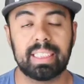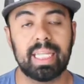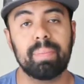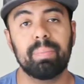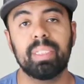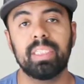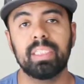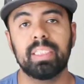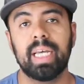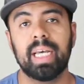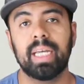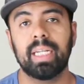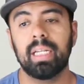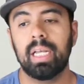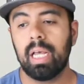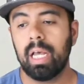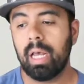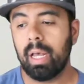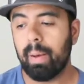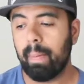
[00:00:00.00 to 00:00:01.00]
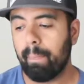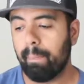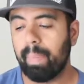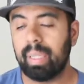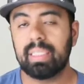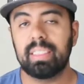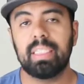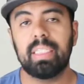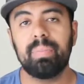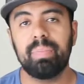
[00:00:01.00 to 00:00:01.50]
That means that
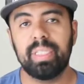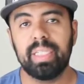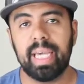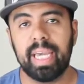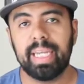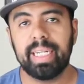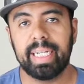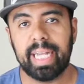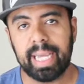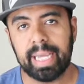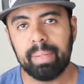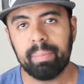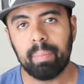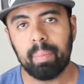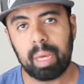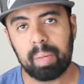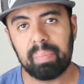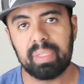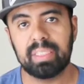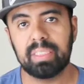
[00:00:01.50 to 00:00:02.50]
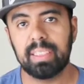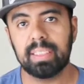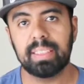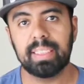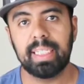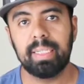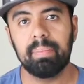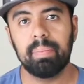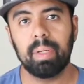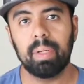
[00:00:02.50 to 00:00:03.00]
my DBA name, my business
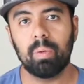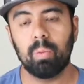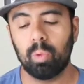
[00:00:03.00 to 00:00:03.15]
name,